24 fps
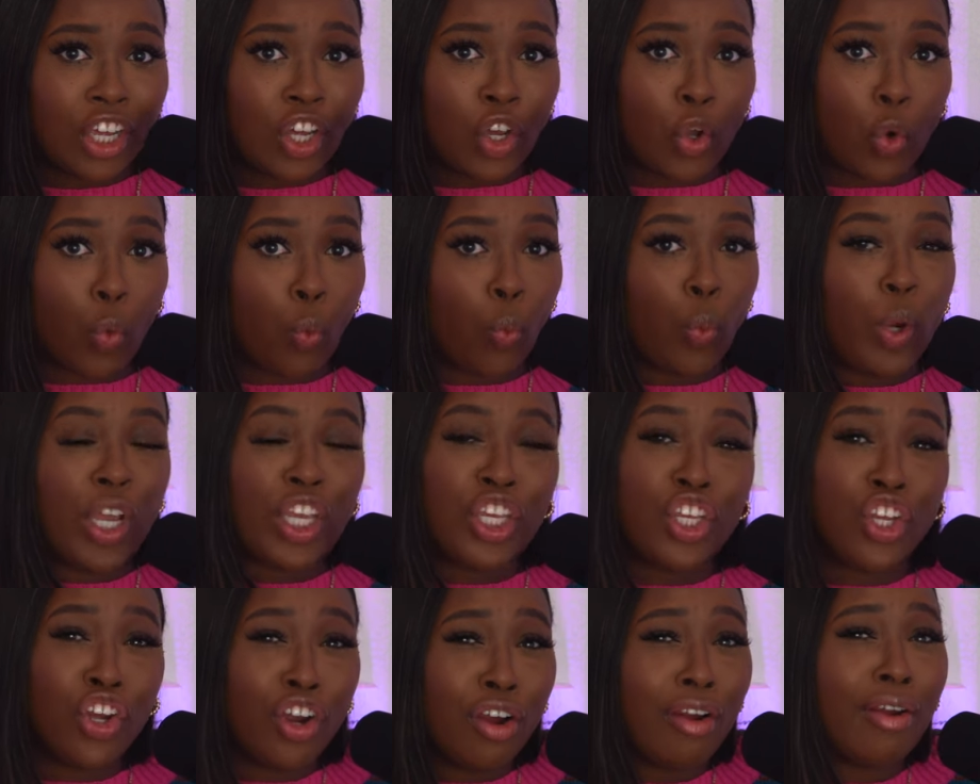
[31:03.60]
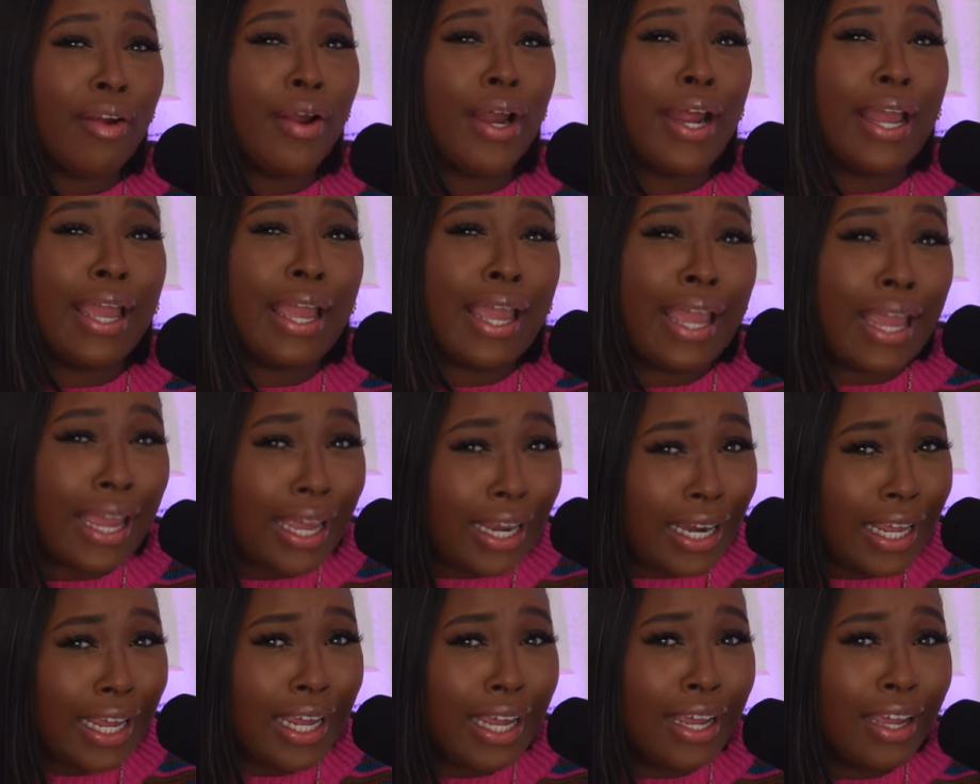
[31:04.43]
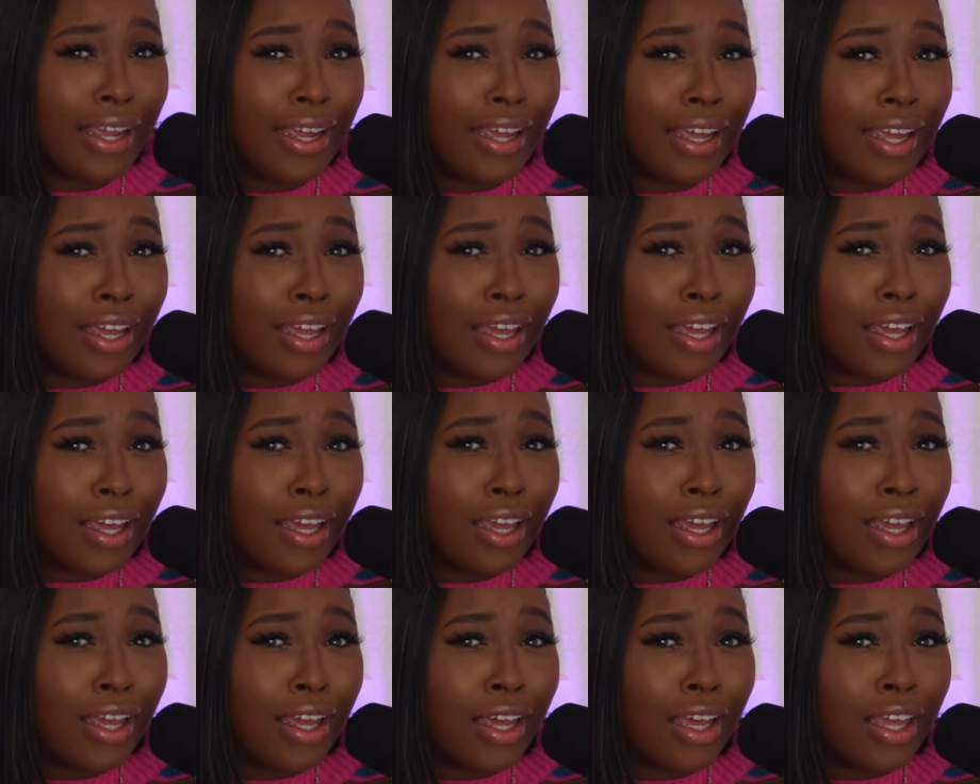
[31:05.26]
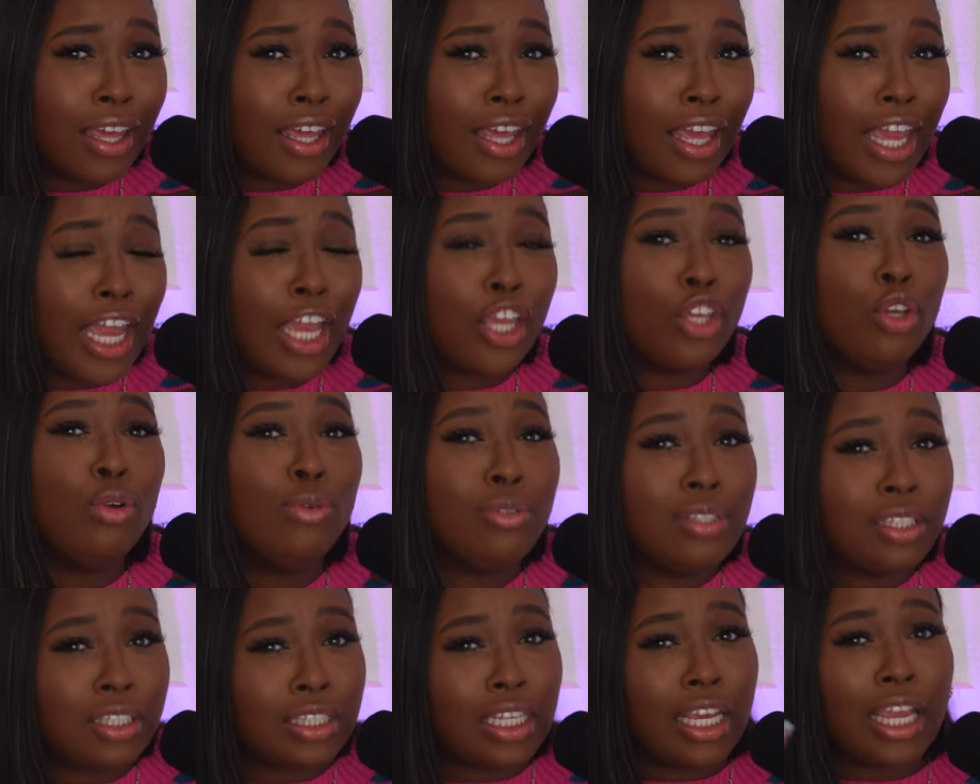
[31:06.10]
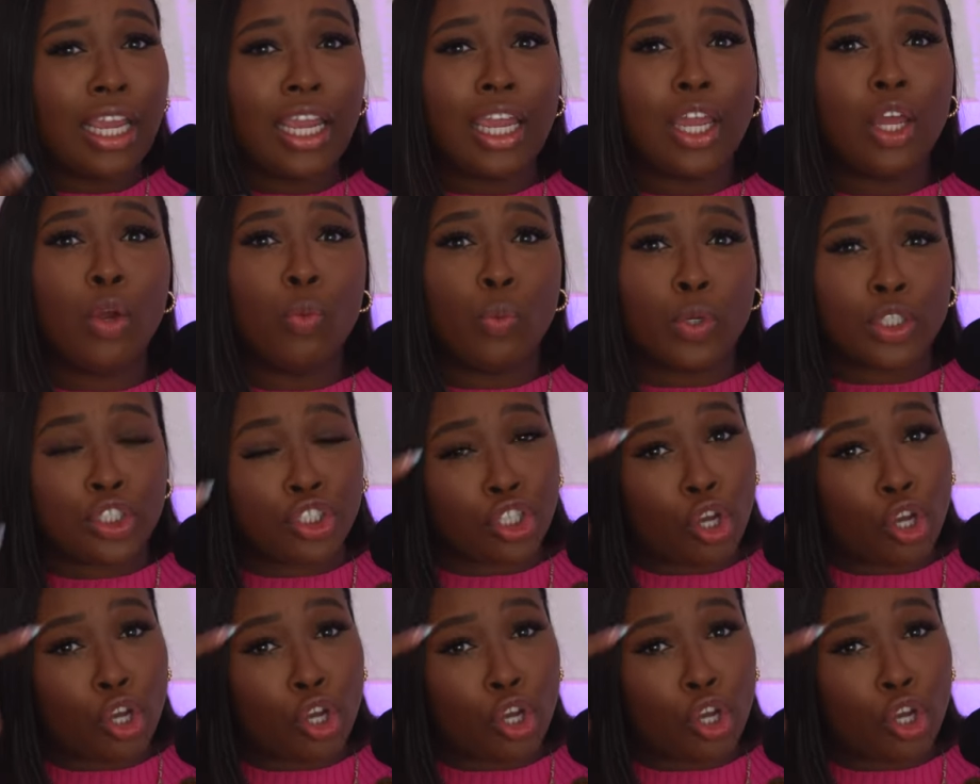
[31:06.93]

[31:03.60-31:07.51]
When you're in it and you see it with